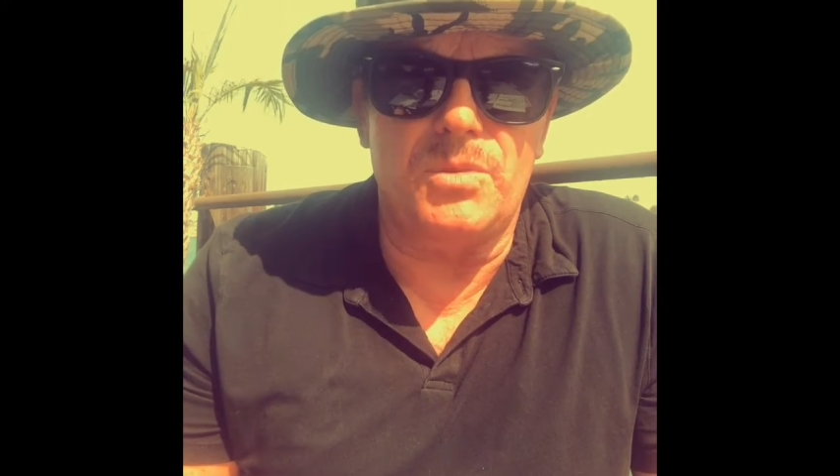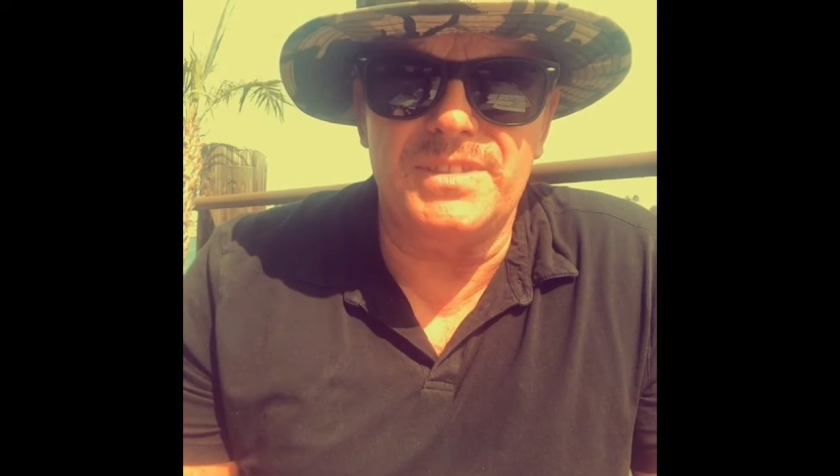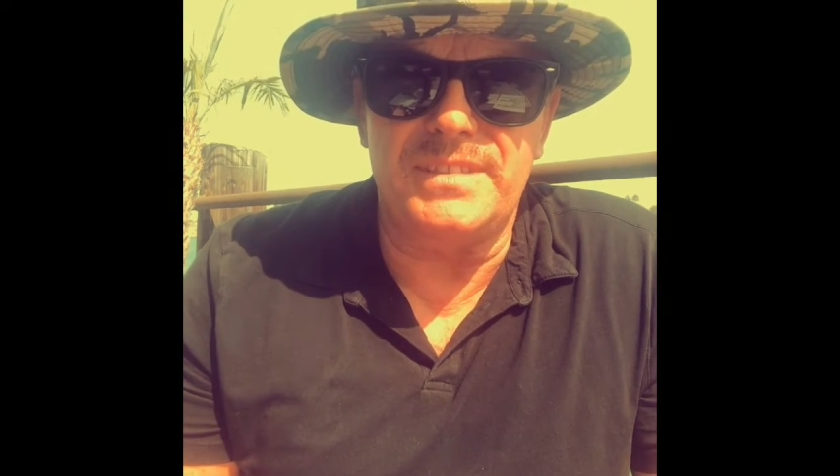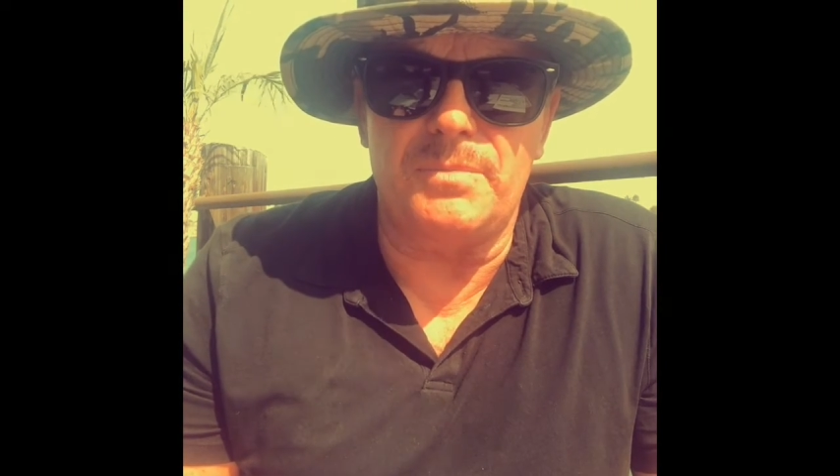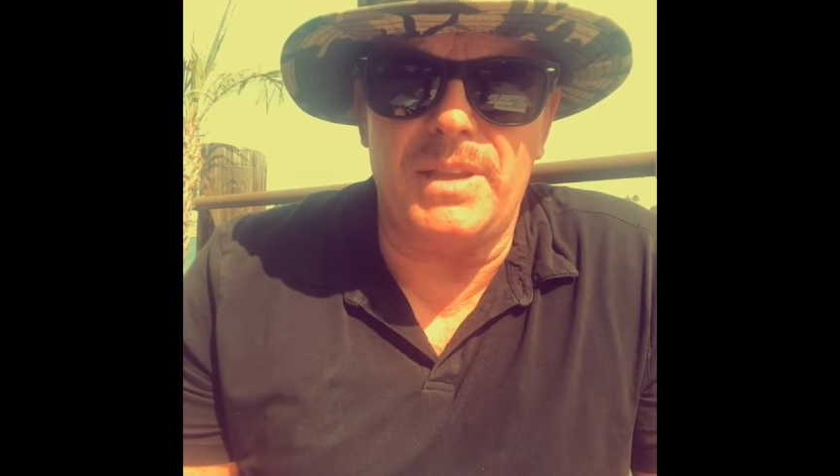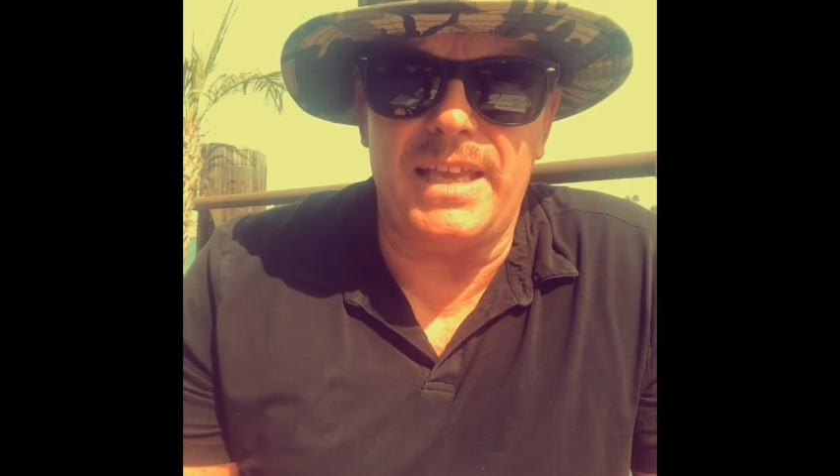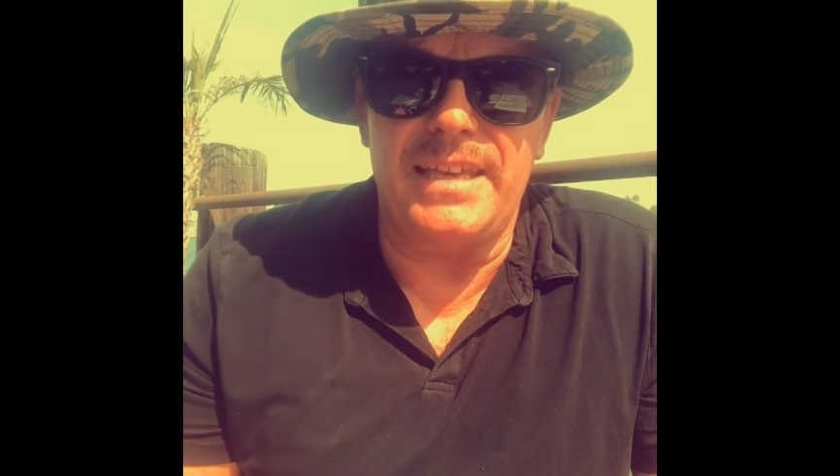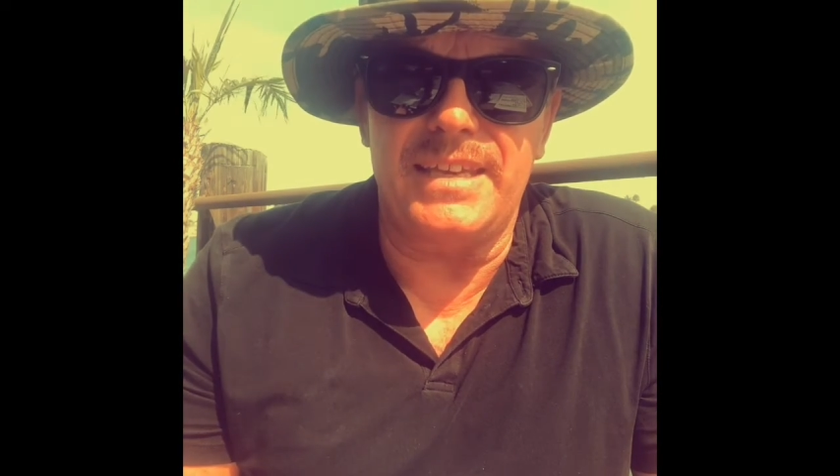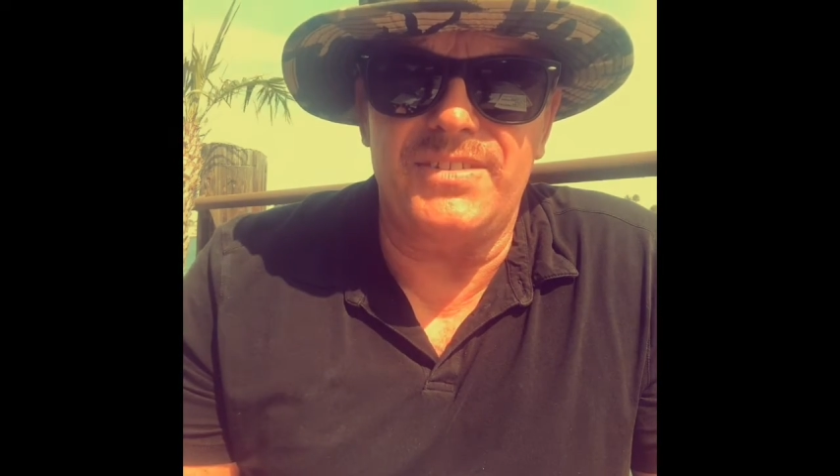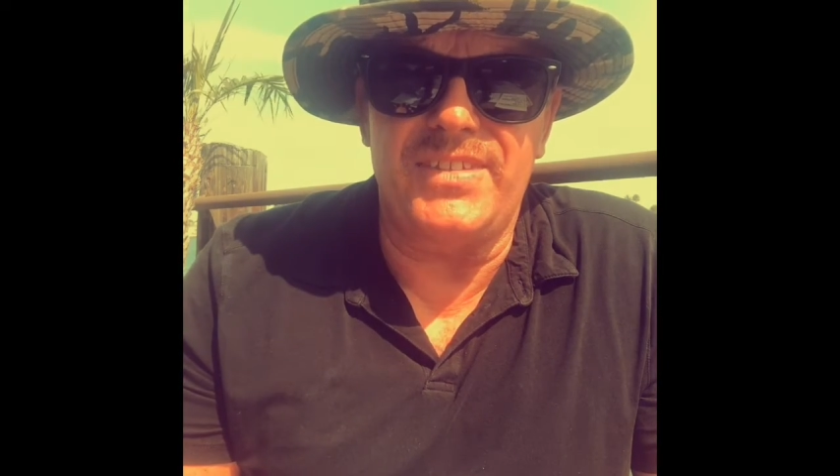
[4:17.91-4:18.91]
once the
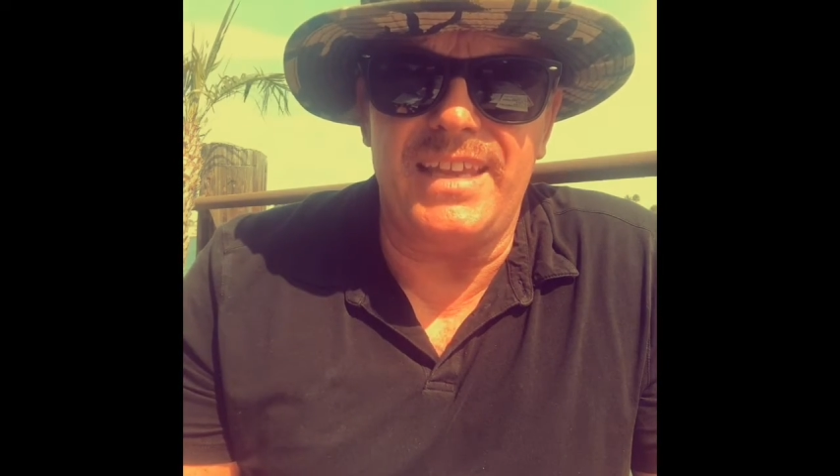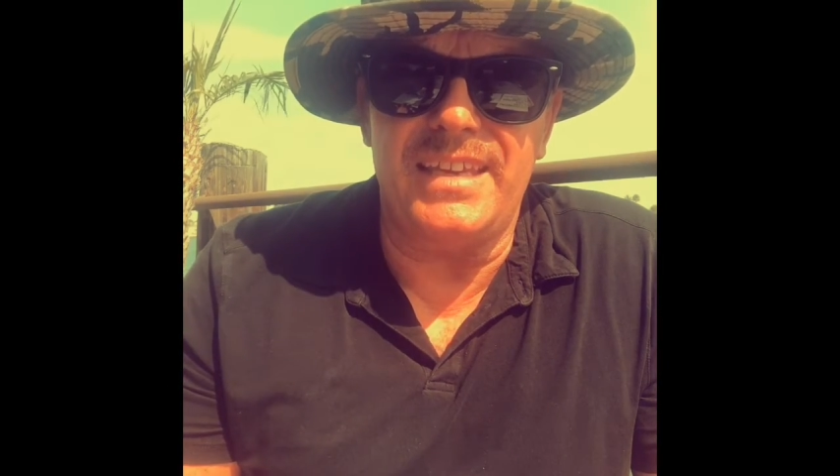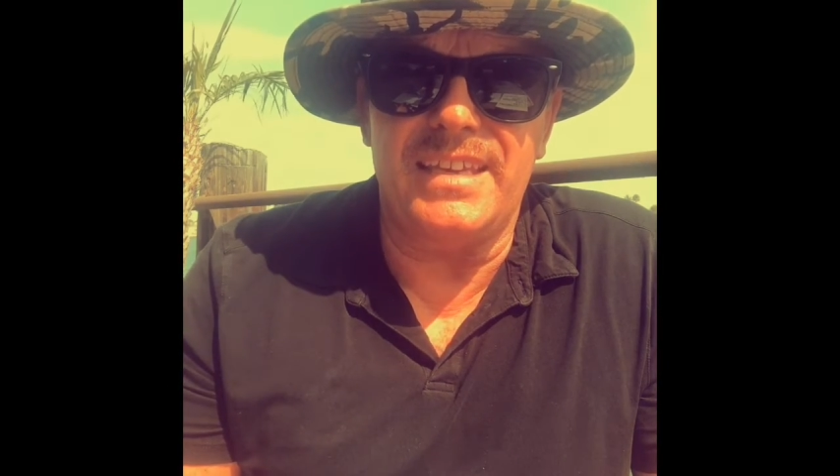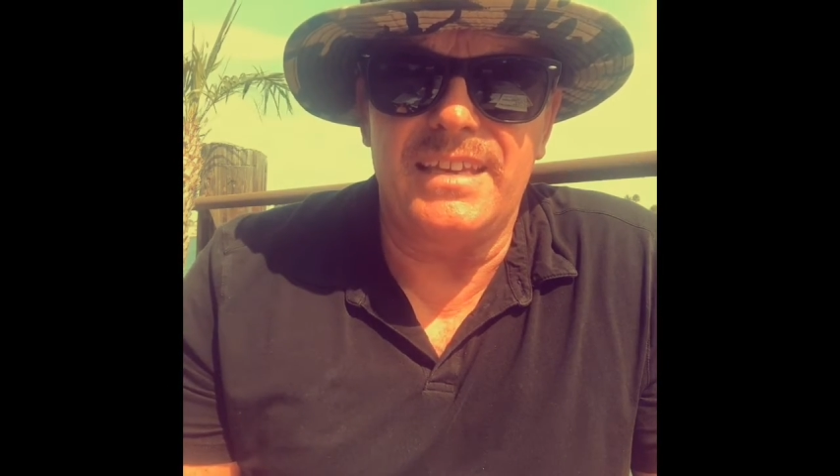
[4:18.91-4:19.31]
planet is dead?